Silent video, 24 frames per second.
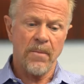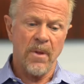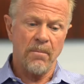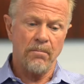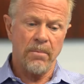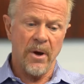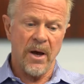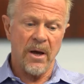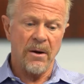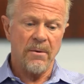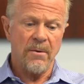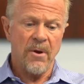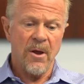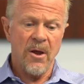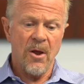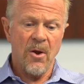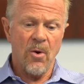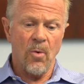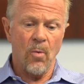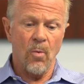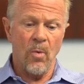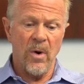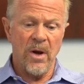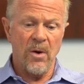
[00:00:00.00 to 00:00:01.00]
but
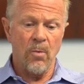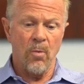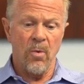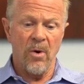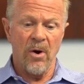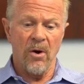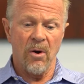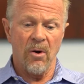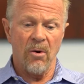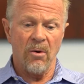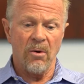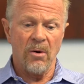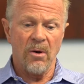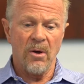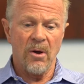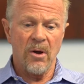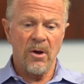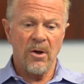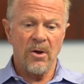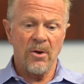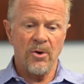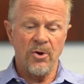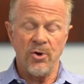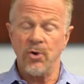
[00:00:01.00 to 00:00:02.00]
we will
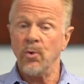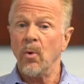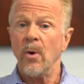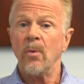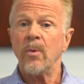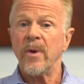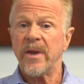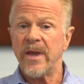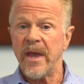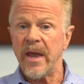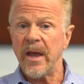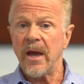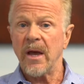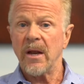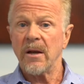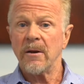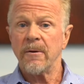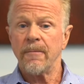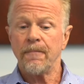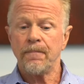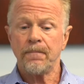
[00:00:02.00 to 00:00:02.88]
do what we can."